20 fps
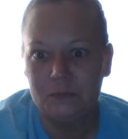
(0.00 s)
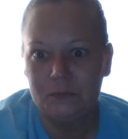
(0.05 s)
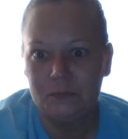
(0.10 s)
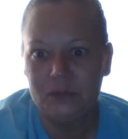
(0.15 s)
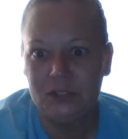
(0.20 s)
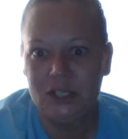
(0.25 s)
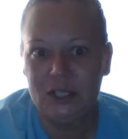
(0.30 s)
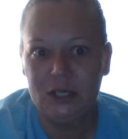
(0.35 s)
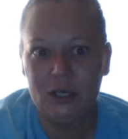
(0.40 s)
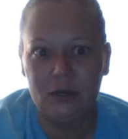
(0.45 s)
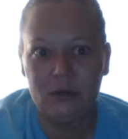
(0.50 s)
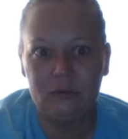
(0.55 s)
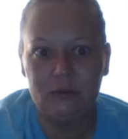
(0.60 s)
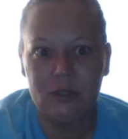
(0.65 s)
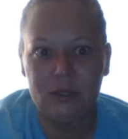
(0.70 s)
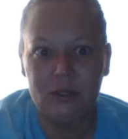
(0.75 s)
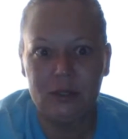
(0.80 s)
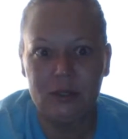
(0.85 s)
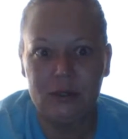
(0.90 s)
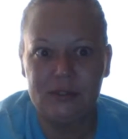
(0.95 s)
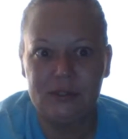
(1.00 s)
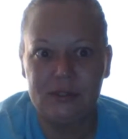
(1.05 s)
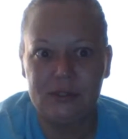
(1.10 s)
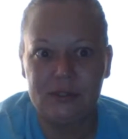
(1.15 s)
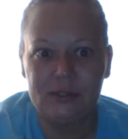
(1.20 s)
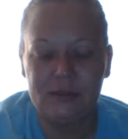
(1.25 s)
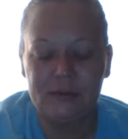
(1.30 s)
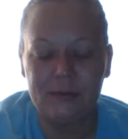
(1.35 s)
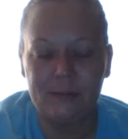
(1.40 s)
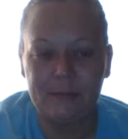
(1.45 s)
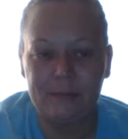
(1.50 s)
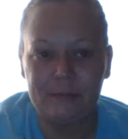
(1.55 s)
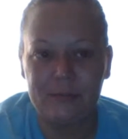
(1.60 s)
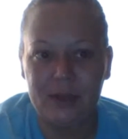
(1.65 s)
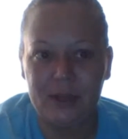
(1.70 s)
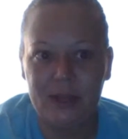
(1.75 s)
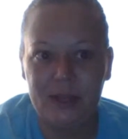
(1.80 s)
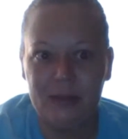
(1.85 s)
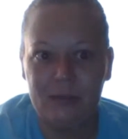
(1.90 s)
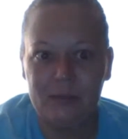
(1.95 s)
You know, because
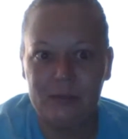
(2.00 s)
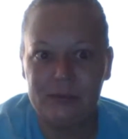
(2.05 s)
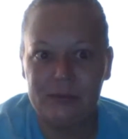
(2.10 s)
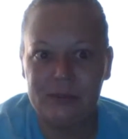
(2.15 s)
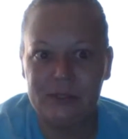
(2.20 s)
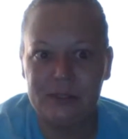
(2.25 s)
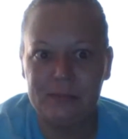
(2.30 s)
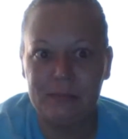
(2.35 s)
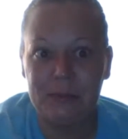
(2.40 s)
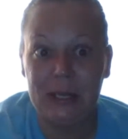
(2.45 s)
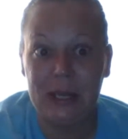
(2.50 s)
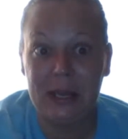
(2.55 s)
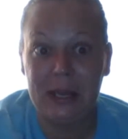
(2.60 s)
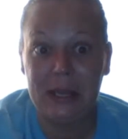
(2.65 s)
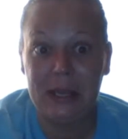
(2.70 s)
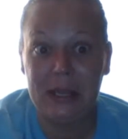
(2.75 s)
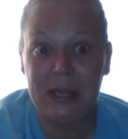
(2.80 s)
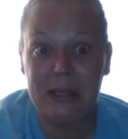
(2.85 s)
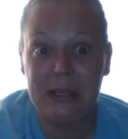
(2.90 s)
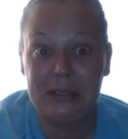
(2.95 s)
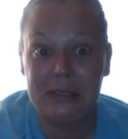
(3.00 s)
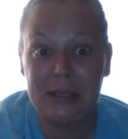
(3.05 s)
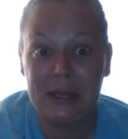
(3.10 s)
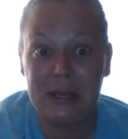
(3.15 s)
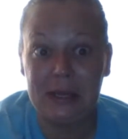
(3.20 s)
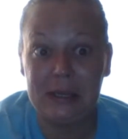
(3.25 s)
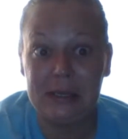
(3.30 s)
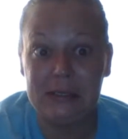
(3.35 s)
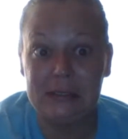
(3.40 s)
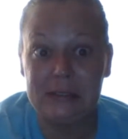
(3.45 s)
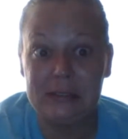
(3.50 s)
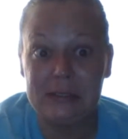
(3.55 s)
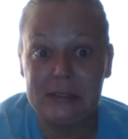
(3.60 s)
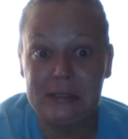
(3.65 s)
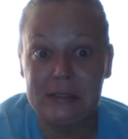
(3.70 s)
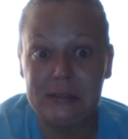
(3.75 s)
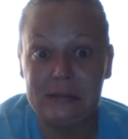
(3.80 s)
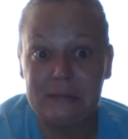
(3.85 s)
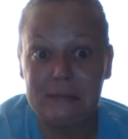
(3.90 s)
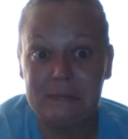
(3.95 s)
he wants to play at
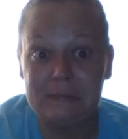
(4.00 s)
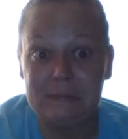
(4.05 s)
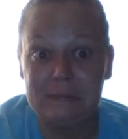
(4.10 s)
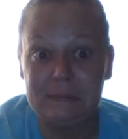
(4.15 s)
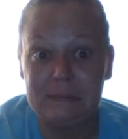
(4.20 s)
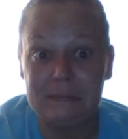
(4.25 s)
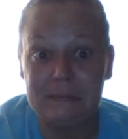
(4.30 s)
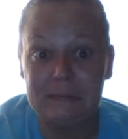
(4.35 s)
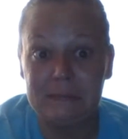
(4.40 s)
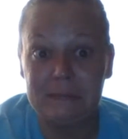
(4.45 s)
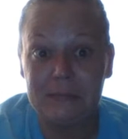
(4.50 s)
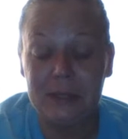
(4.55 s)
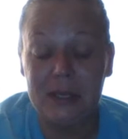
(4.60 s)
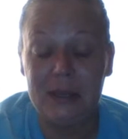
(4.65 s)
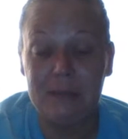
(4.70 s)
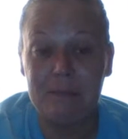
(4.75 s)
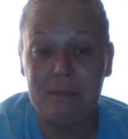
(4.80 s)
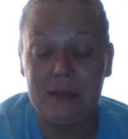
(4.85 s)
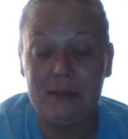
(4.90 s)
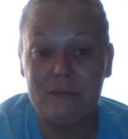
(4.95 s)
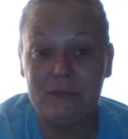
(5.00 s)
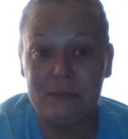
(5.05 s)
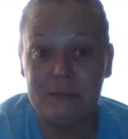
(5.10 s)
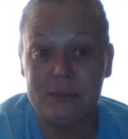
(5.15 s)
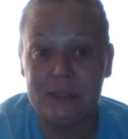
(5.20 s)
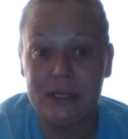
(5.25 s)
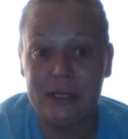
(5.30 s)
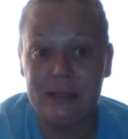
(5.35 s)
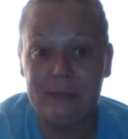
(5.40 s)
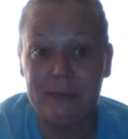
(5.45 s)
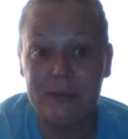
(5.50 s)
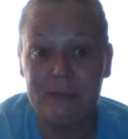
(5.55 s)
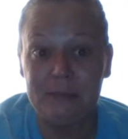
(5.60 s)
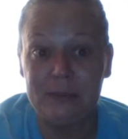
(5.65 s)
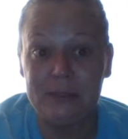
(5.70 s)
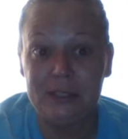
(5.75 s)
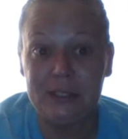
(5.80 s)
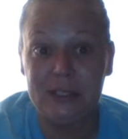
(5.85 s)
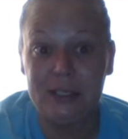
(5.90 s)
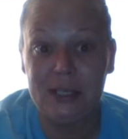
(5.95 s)
night, keep me from sleeping,
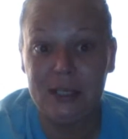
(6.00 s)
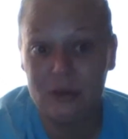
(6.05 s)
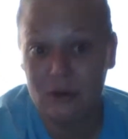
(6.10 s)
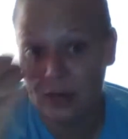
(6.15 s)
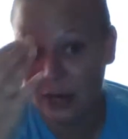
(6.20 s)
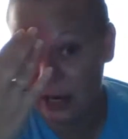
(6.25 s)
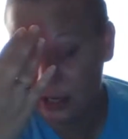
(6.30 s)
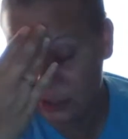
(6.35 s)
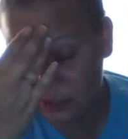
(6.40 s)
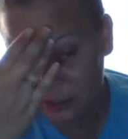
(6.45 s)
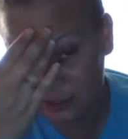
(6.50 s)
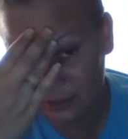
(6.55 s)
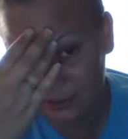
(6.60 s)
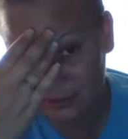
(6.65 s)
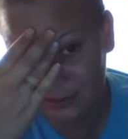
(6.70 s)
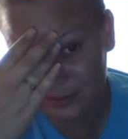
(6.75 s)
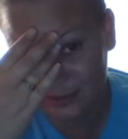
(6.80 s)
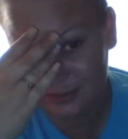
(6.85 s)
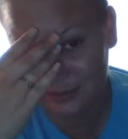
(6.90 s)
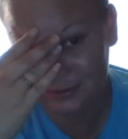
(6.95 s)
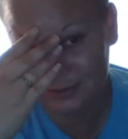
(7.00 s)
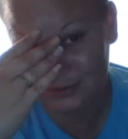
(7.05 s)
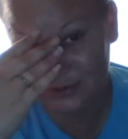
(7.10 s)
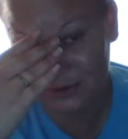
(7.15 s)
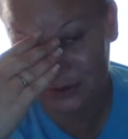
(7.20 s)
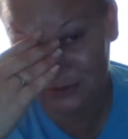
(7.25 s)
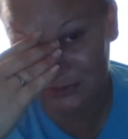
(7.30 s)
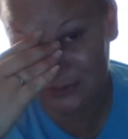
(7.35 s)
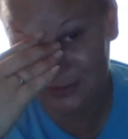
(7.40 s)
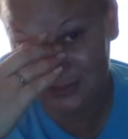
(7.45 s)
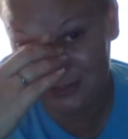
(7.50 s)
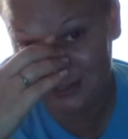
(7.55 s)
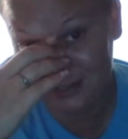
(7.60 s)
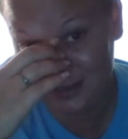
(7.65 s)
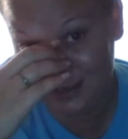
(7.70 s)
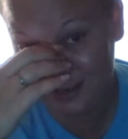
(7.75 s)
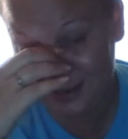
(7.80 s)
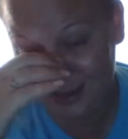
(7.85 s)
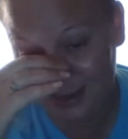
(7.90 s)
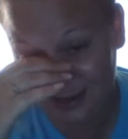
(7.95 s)
but then he crashes during the day.